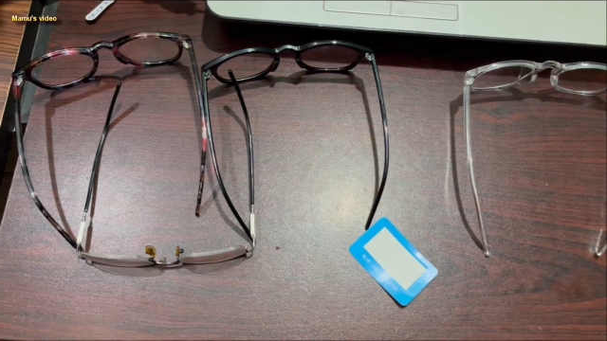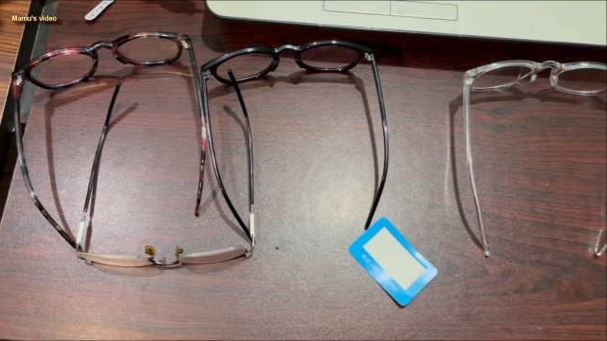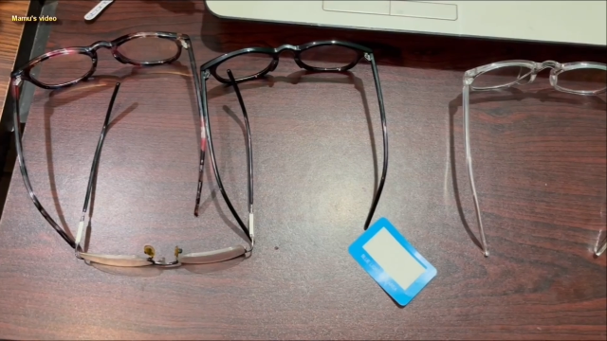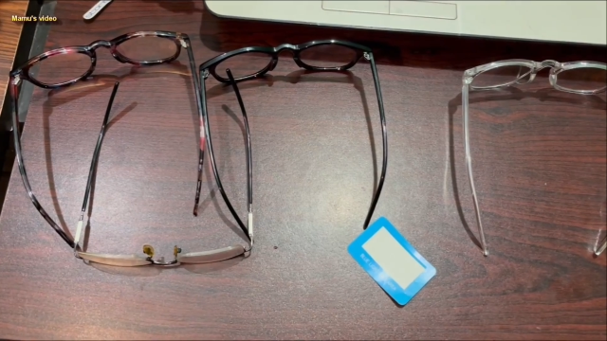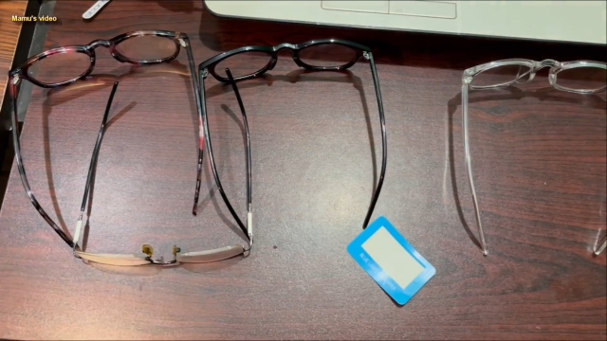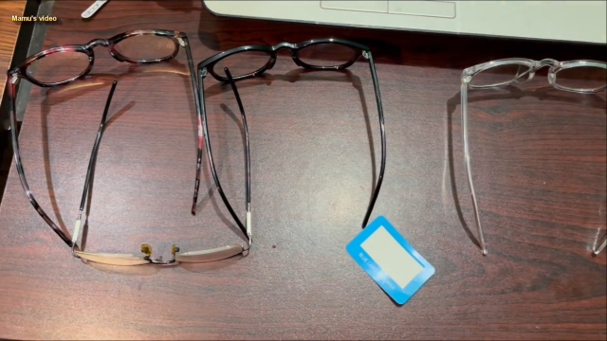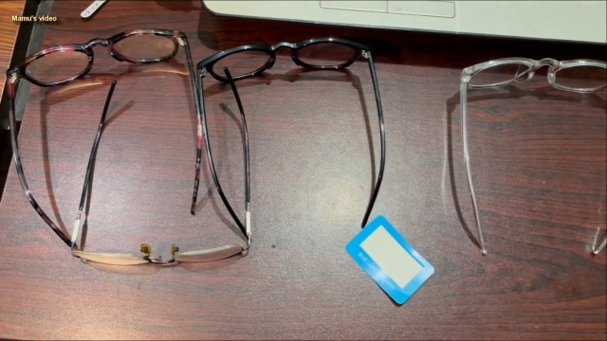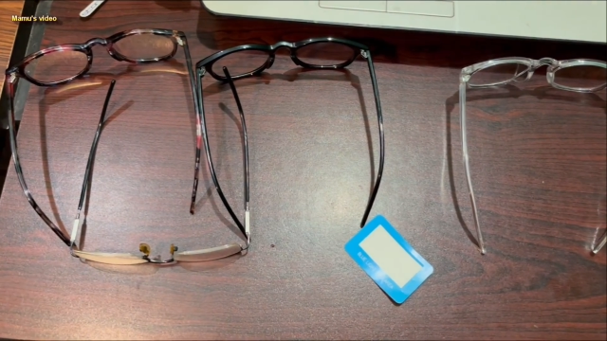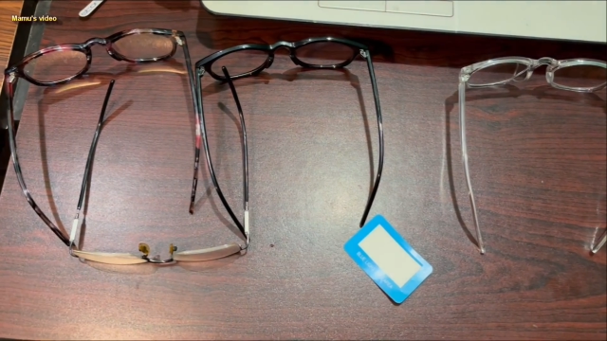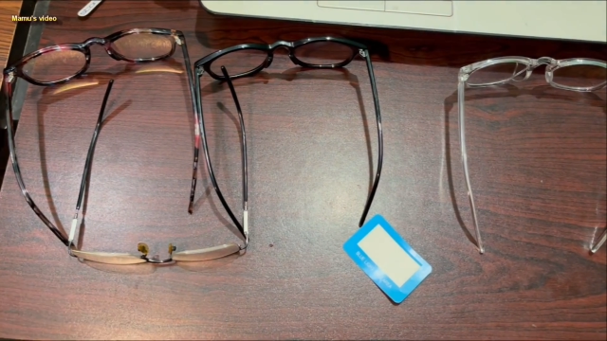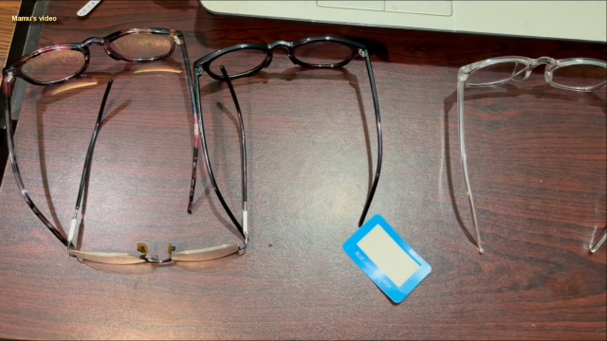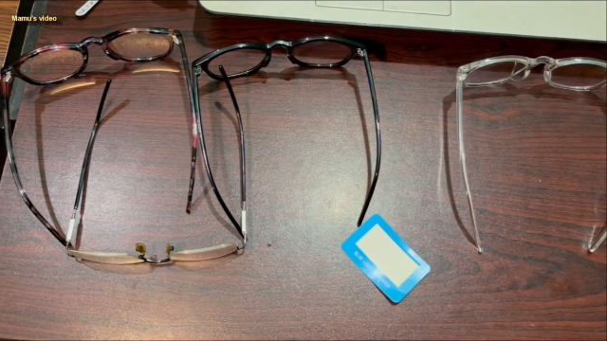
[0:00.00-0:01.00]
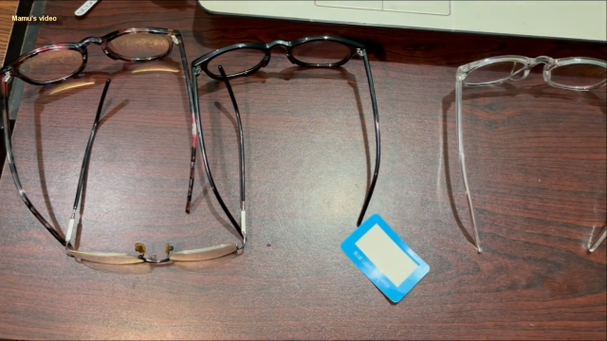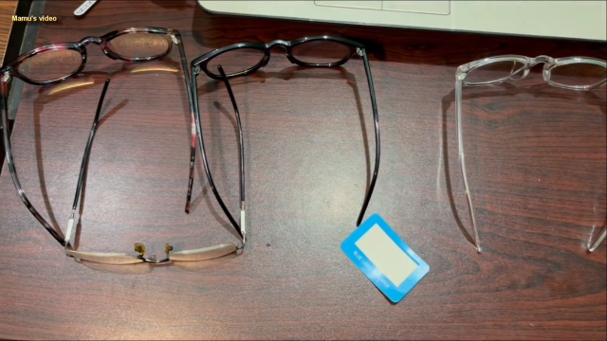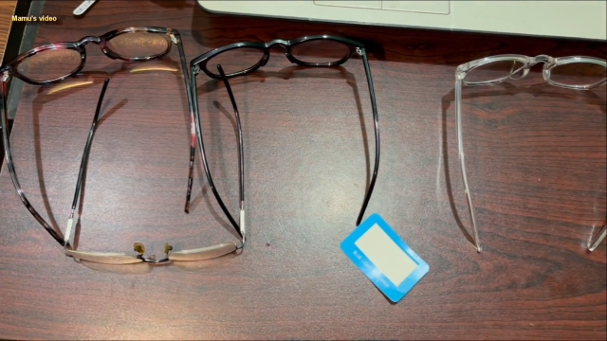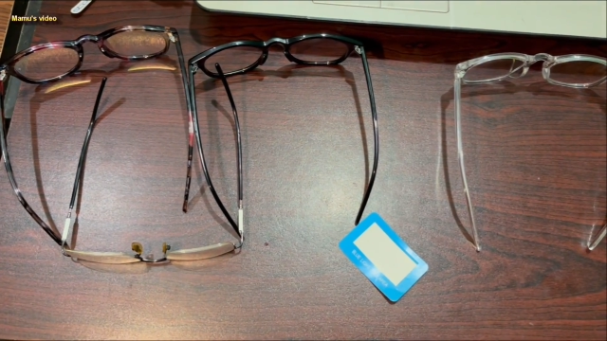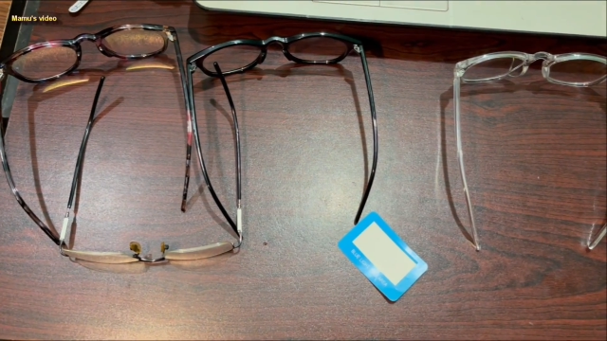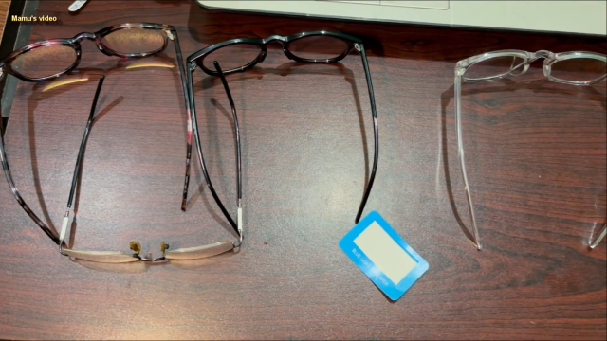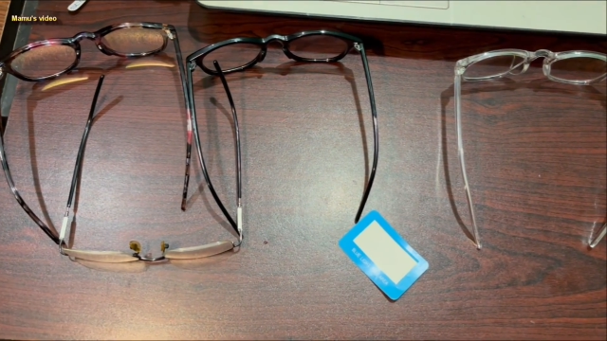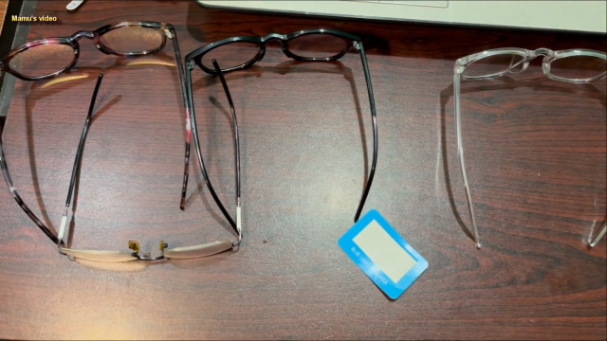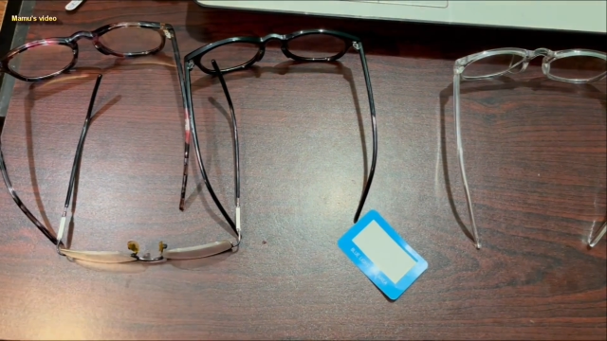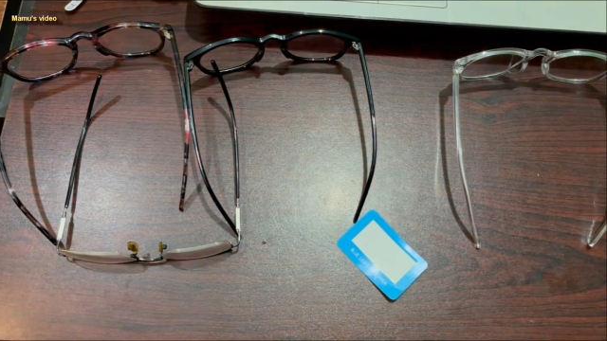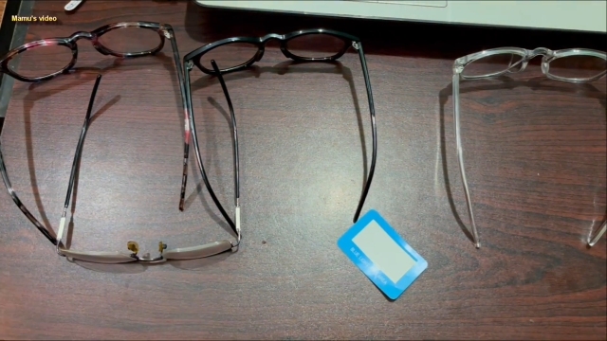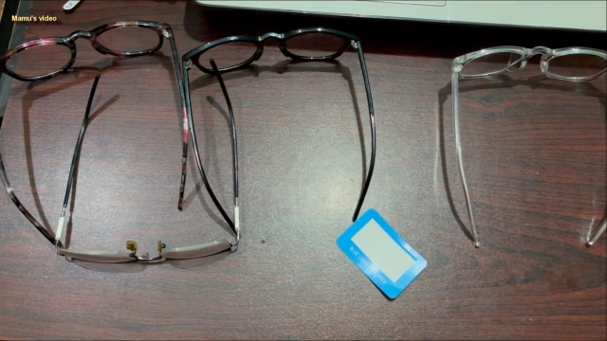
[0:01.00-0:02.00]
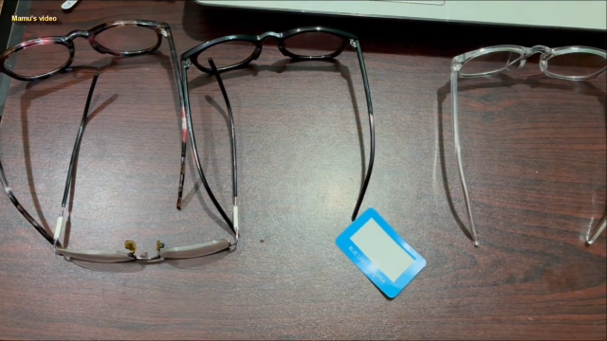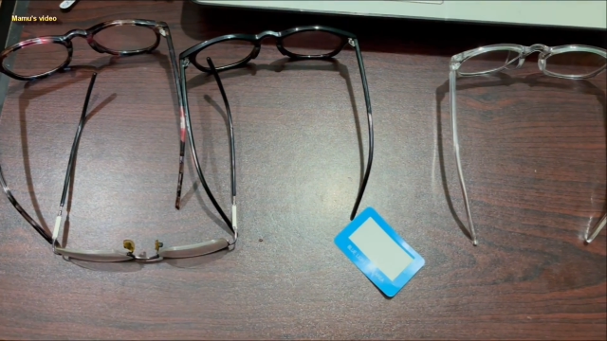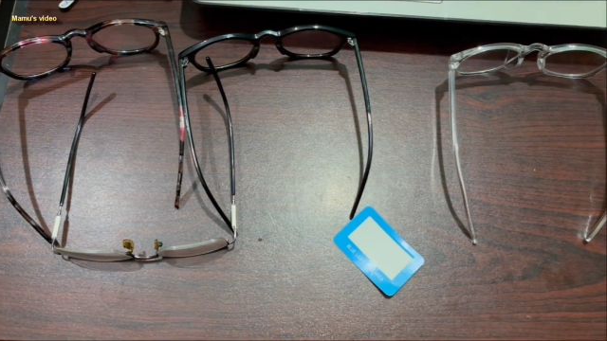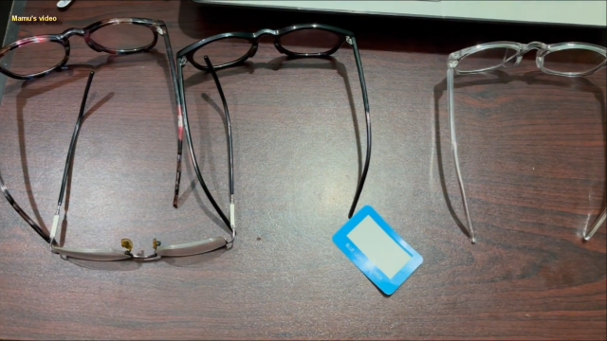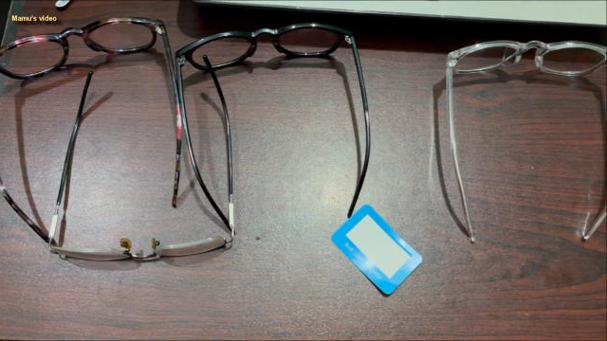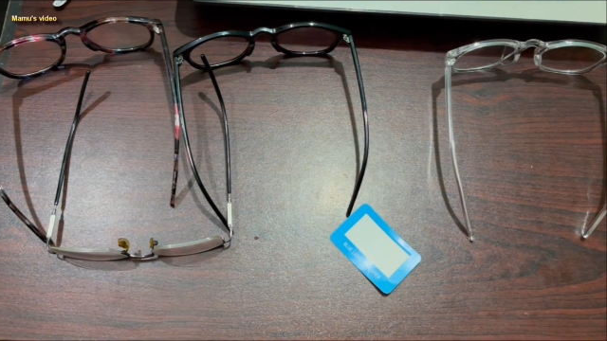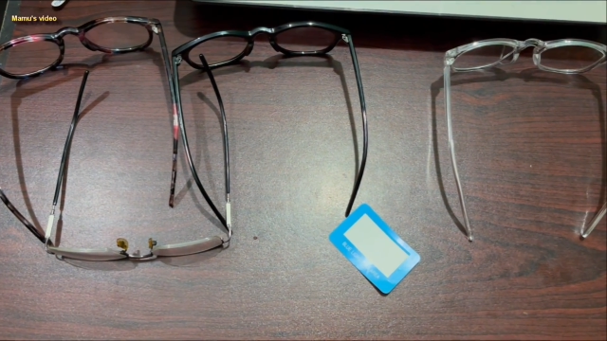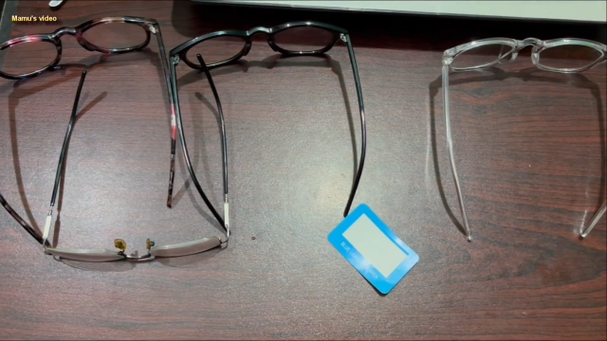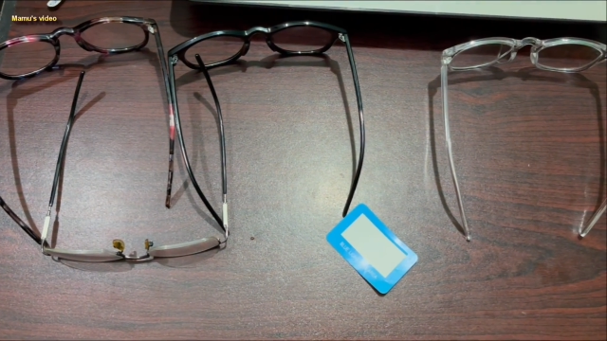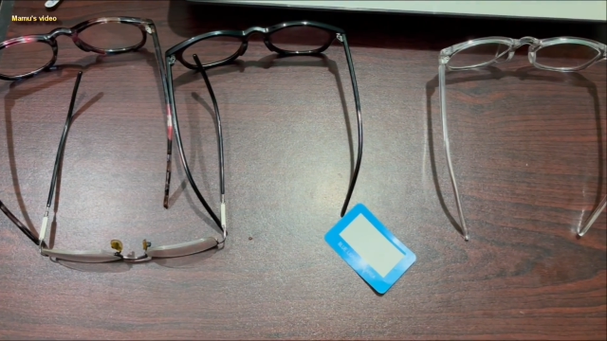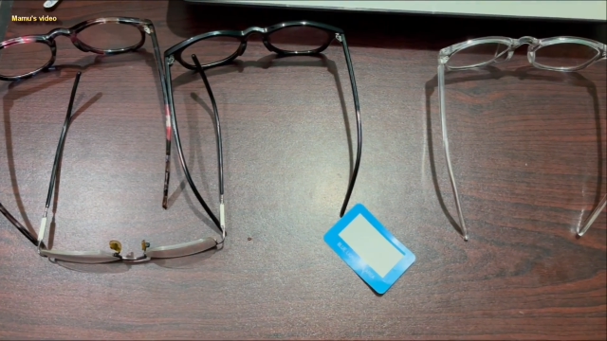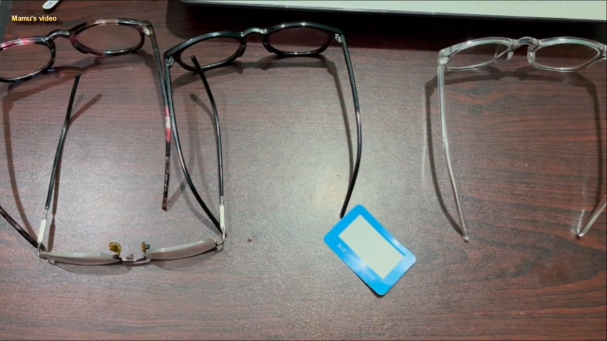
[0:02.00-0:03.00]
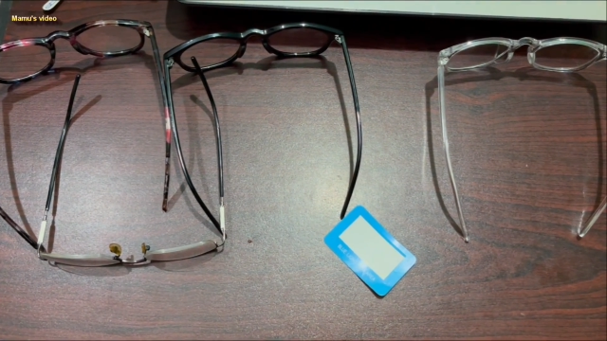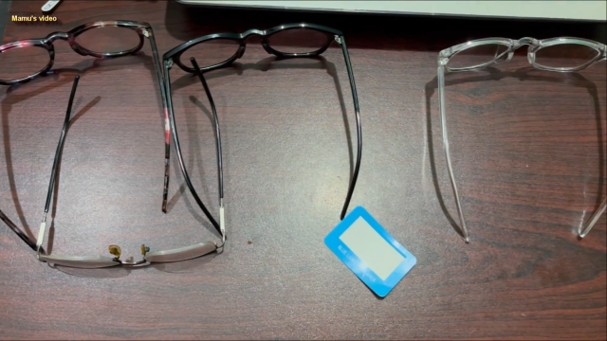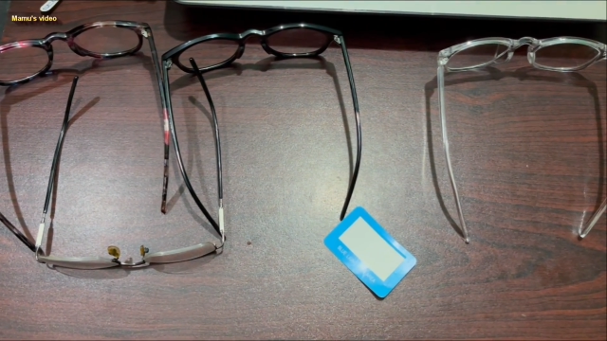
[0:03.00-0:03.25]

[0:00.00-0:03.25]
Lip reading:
Nobody's mouth can be seen.